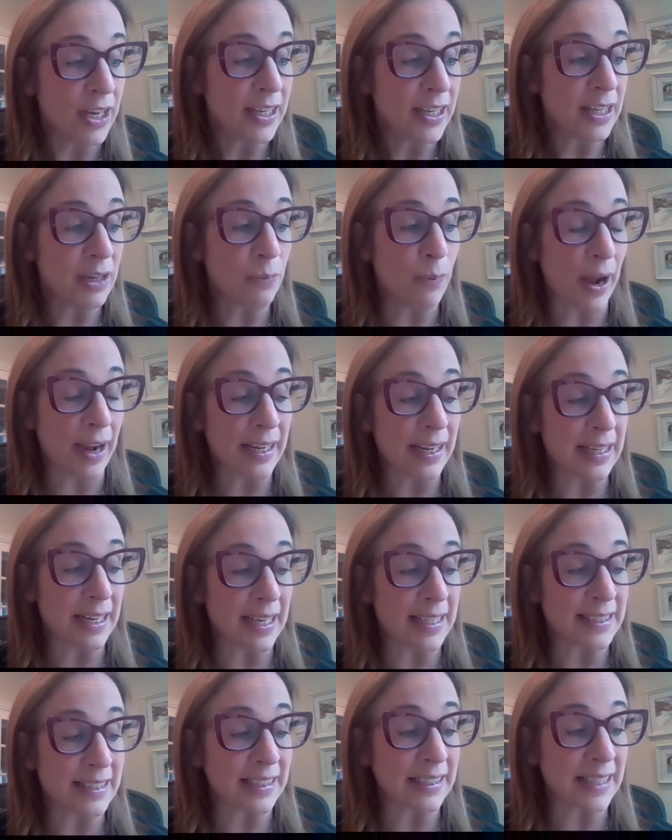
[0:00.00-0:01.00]
He
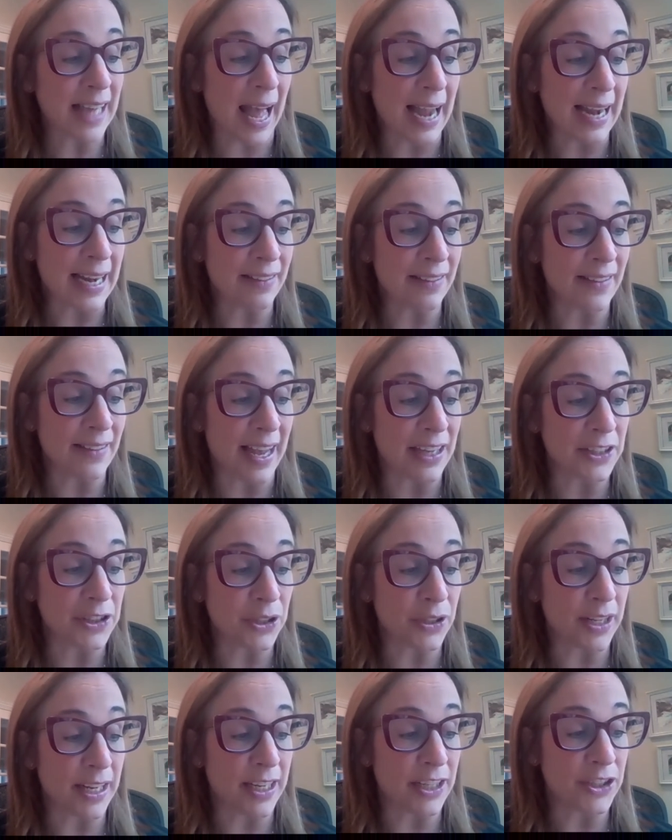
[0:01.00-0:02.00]
recognized a lack in the
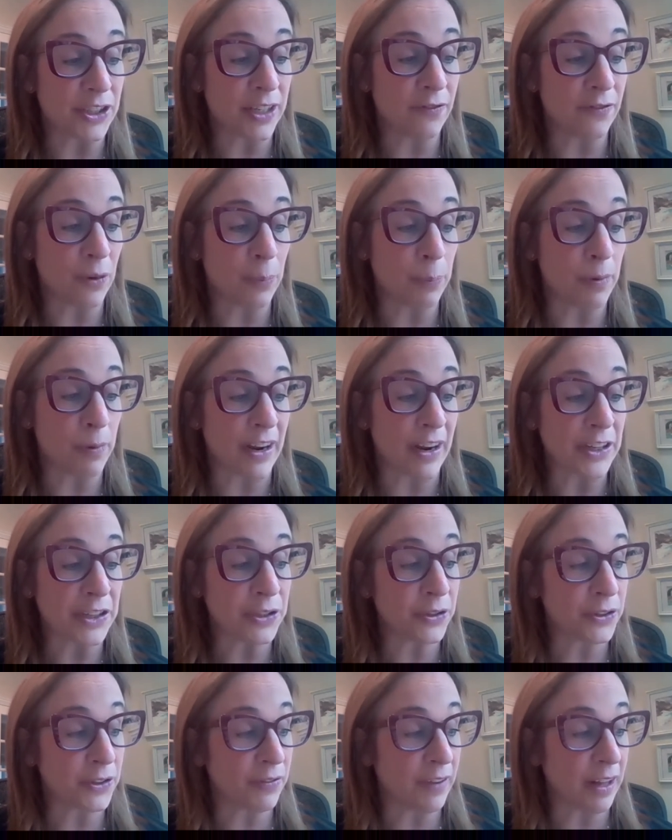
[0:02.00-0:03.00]
education for
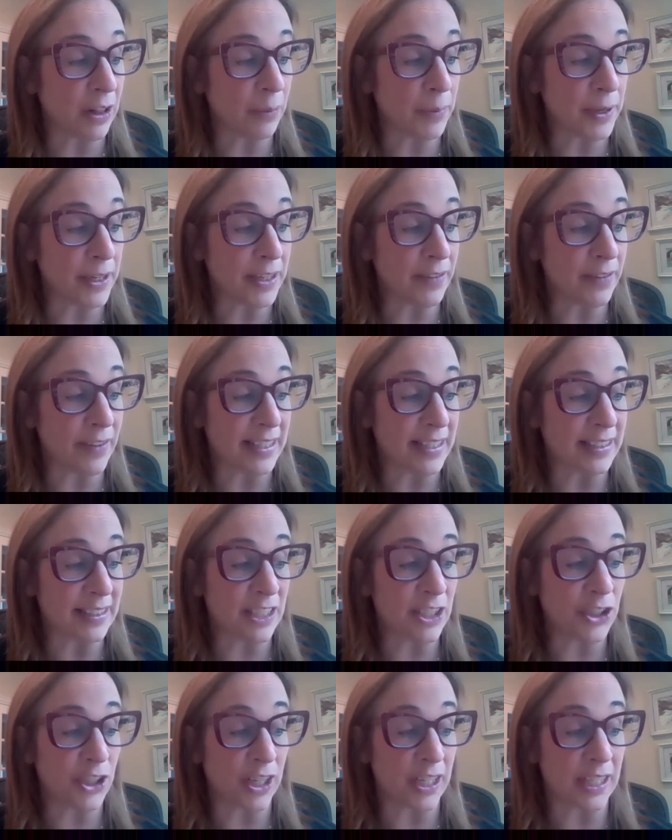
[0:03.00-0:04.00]
professional development of
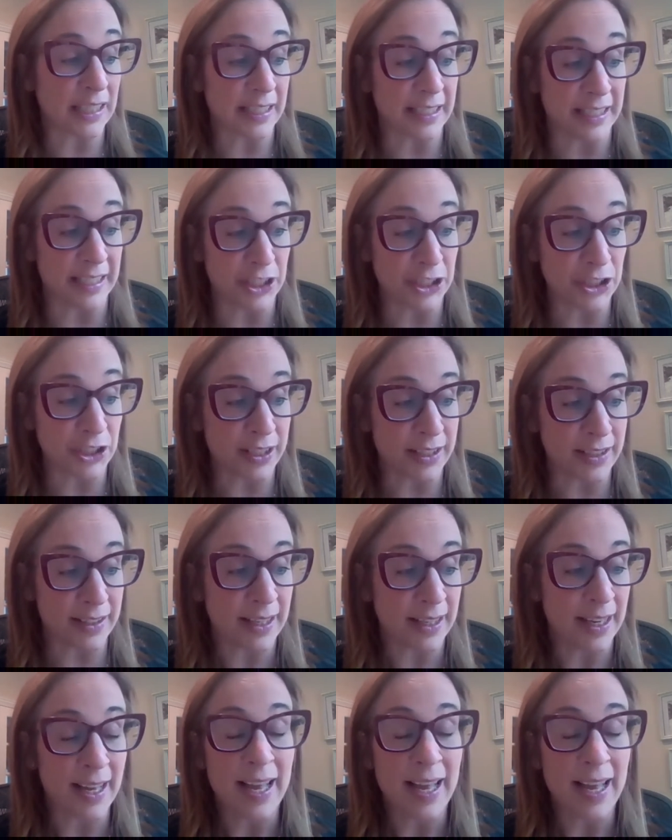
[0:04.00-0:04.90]
anesthesia clinicians.